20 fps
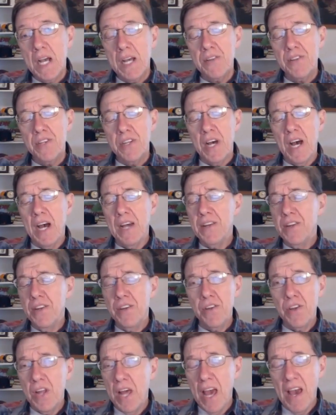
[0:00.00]
I
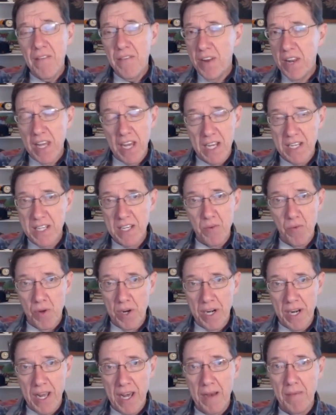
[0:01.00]
didn't have any idea
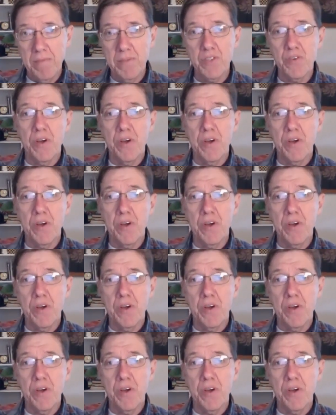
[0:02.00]
what had happened,